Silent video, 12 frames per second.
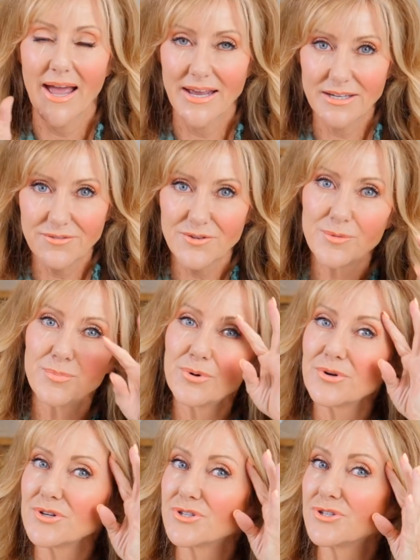And if you
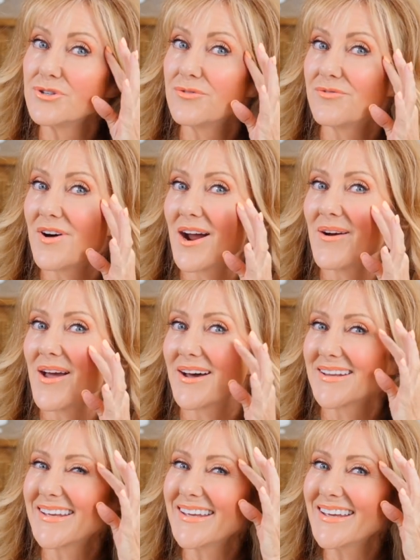put it too far
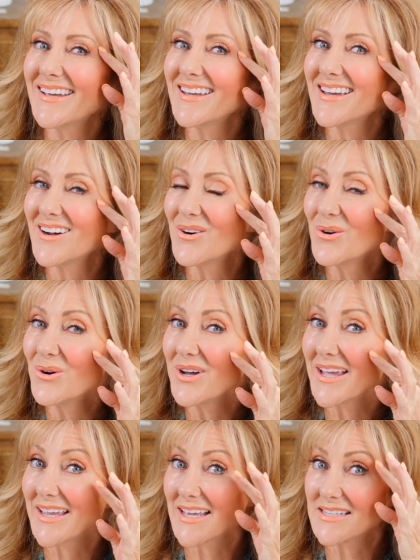out here, or
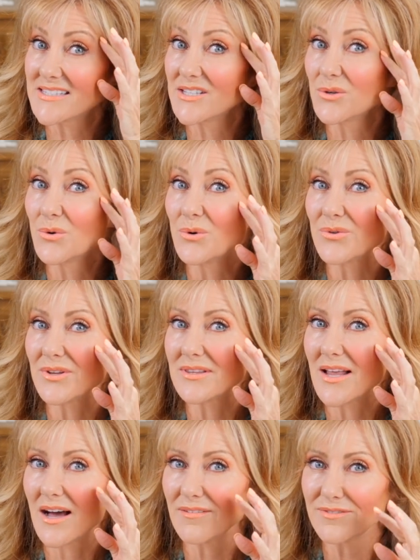it gets in all the
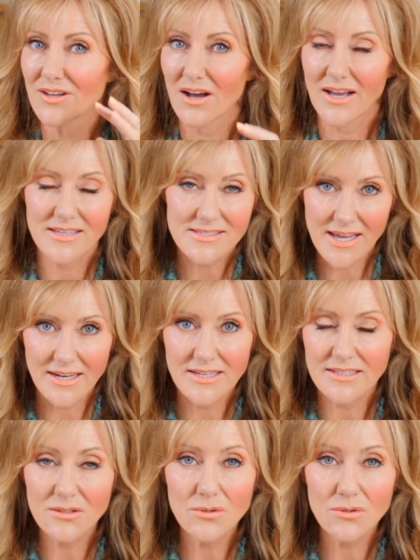laugh lines and it